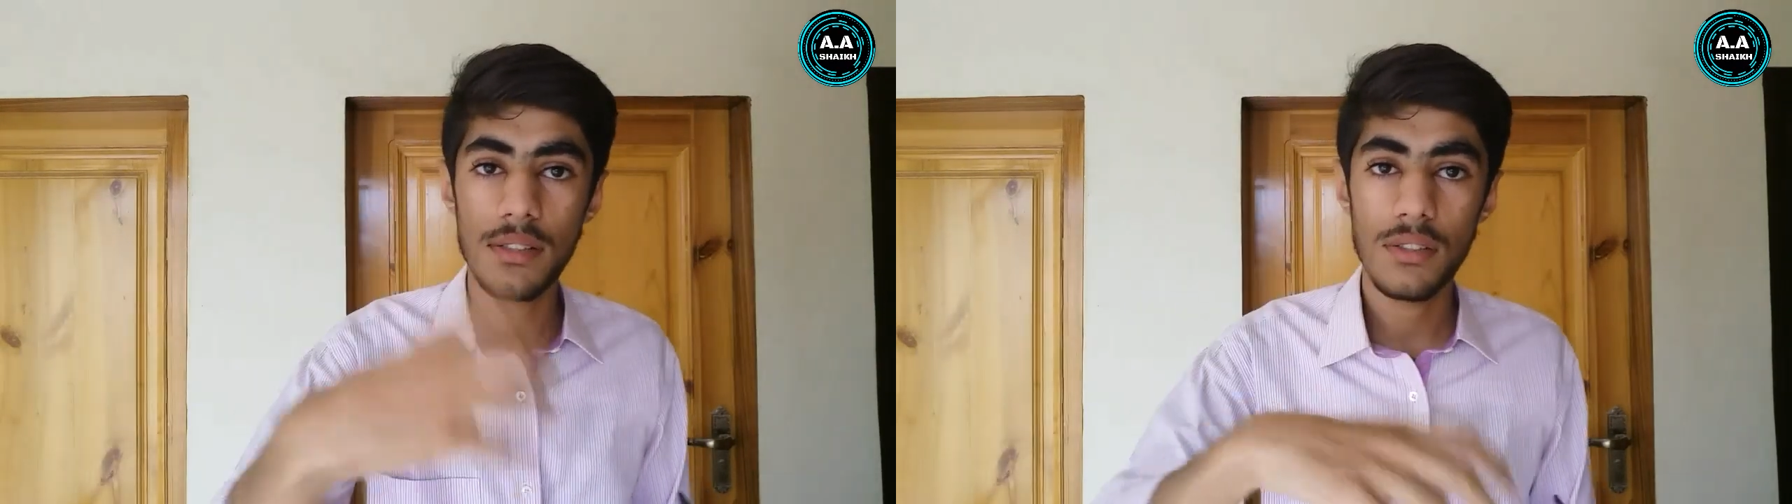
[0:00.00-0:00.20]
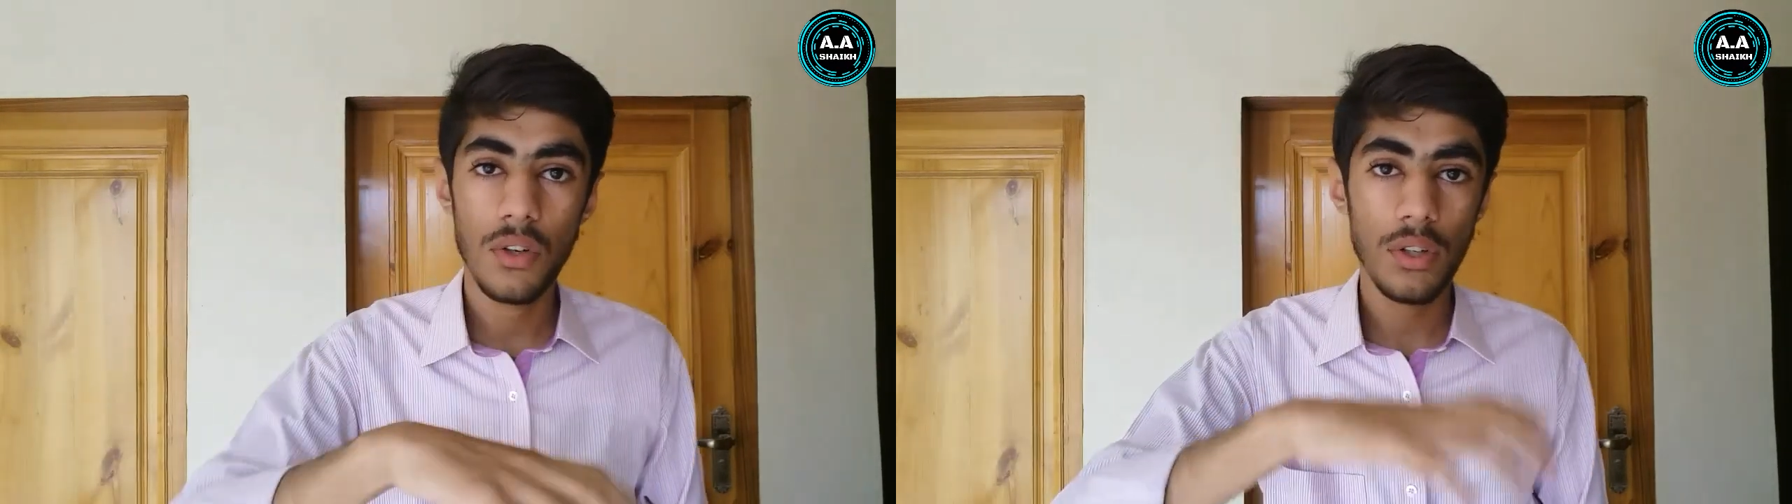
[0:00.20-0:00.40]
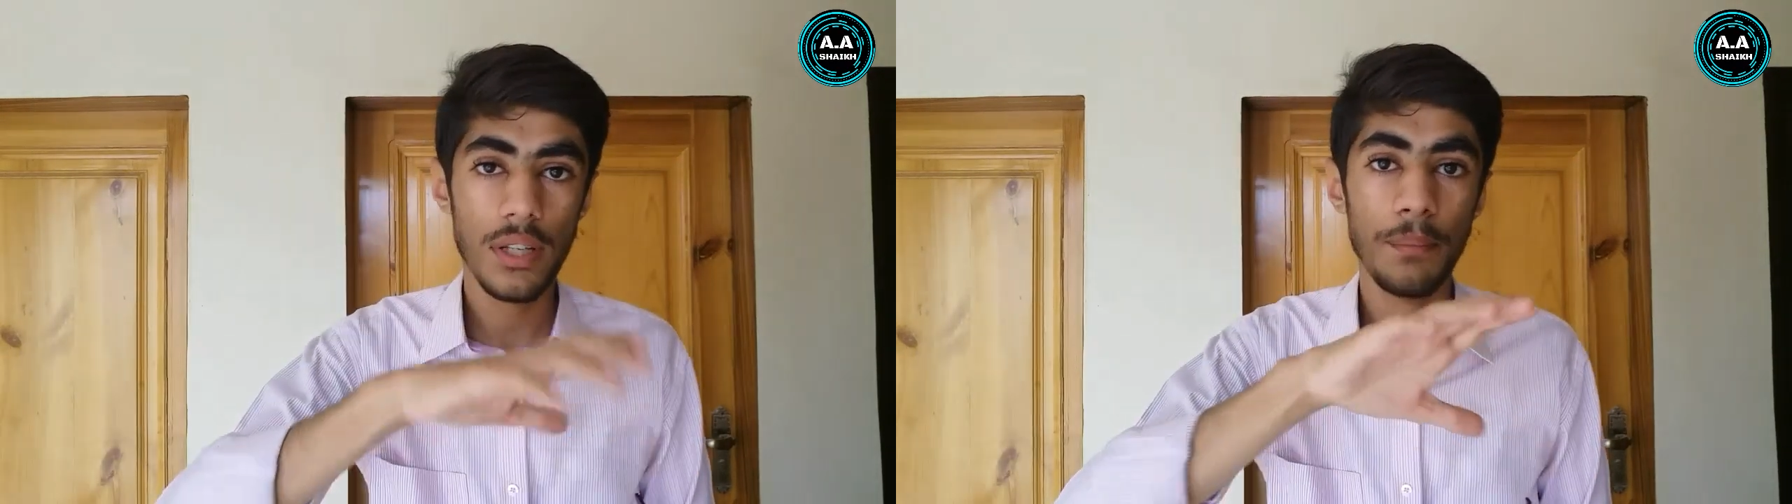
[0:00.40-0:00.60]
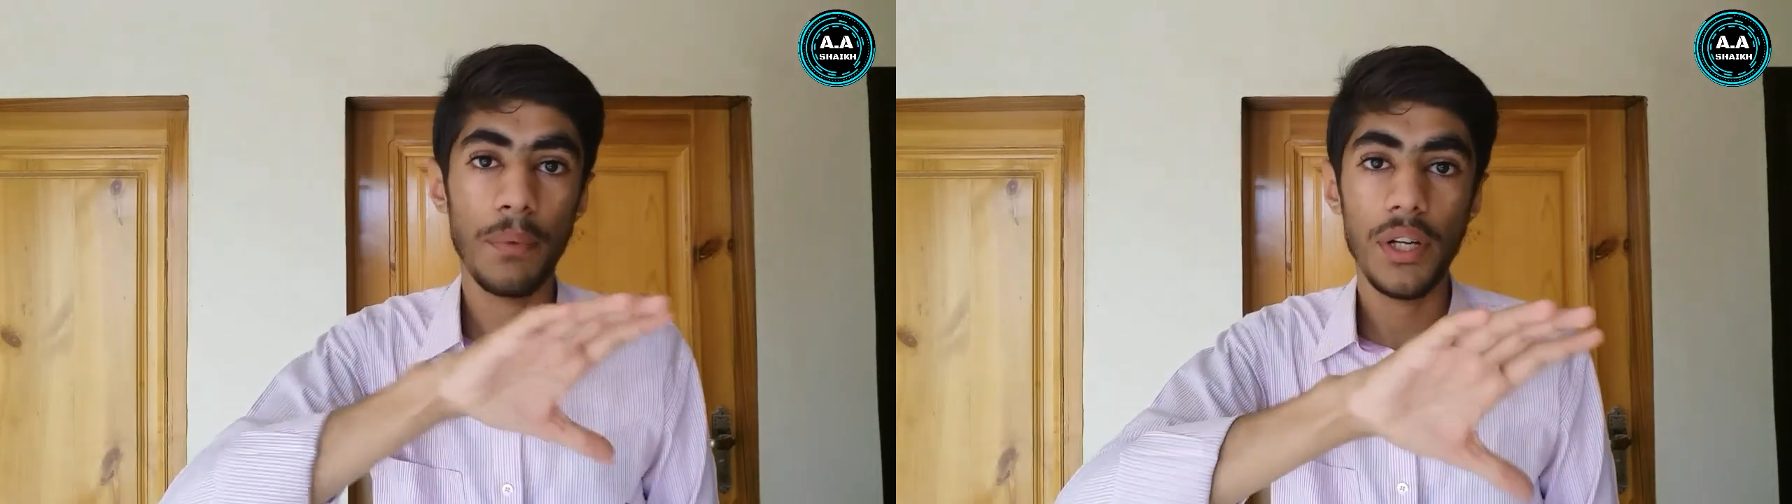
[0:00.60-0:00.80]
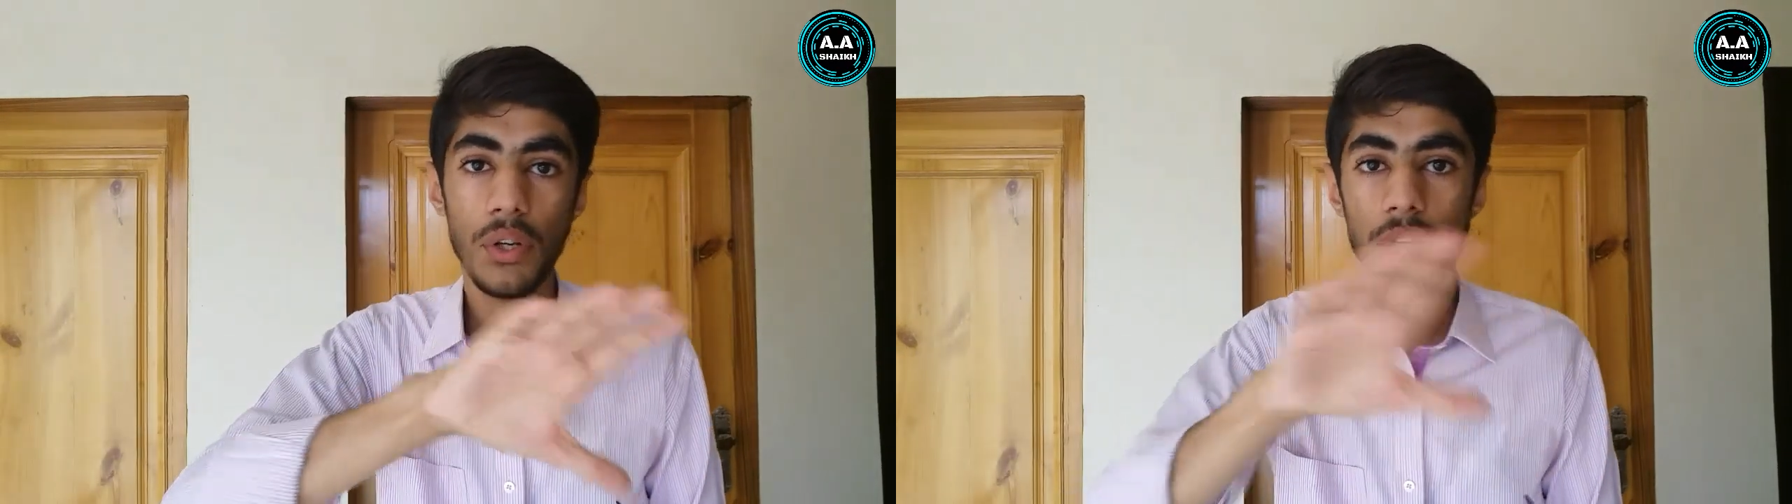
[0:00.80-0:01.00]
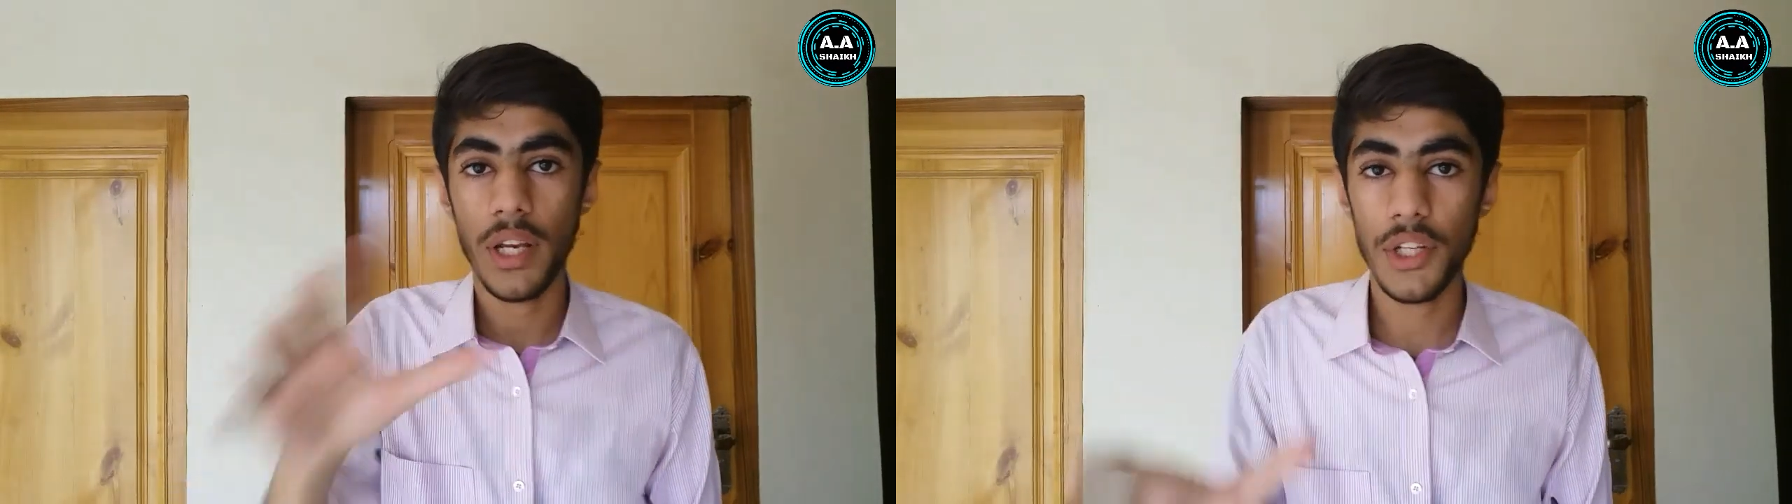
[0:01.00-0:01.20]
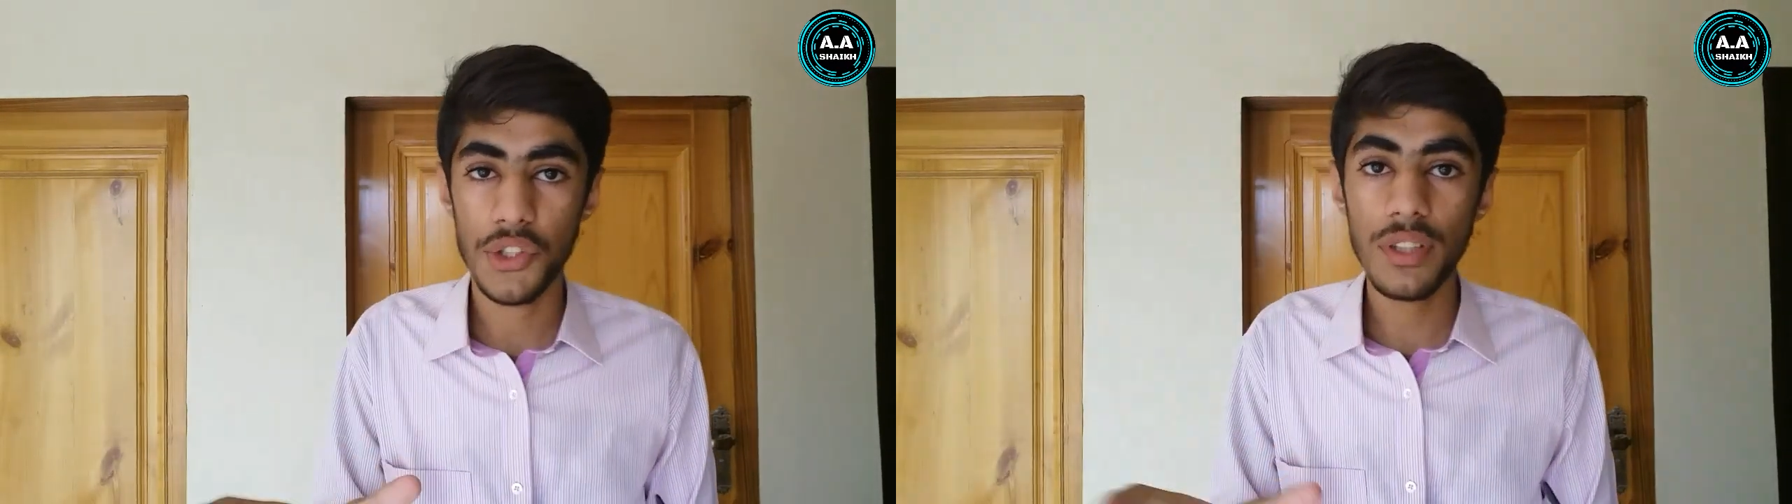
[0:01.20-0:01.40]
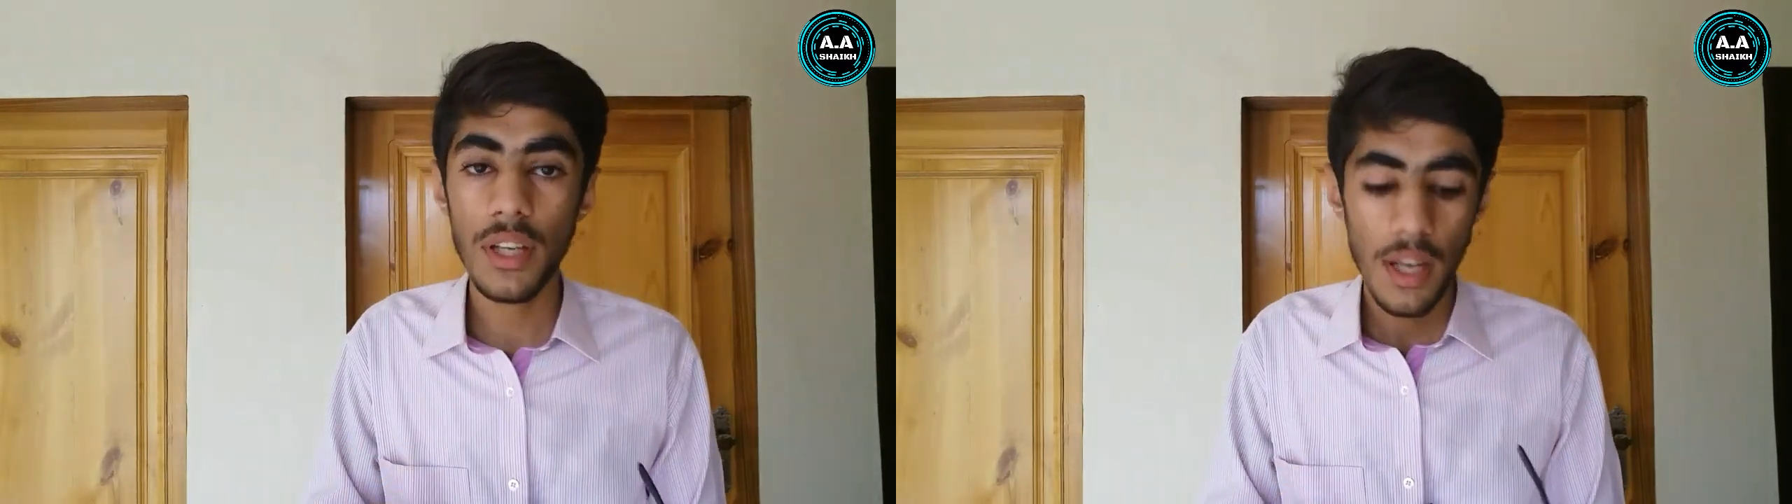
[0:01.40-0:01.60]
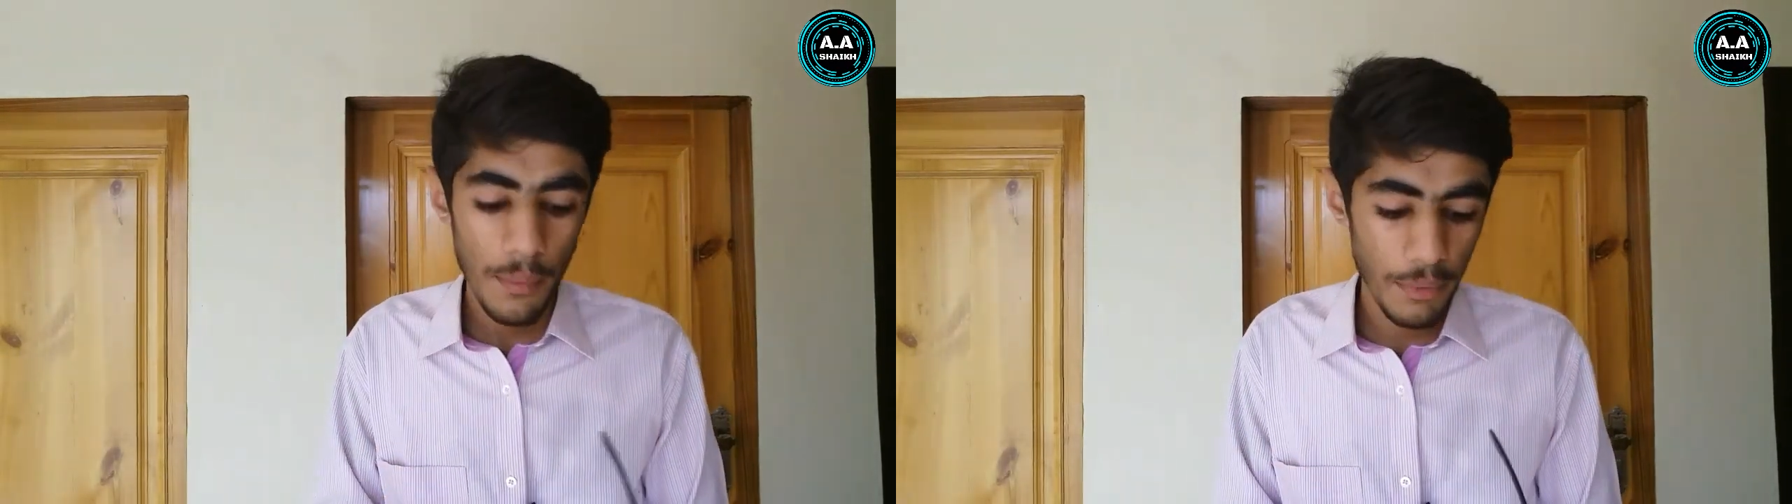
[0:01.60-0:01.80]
not in a particular direction,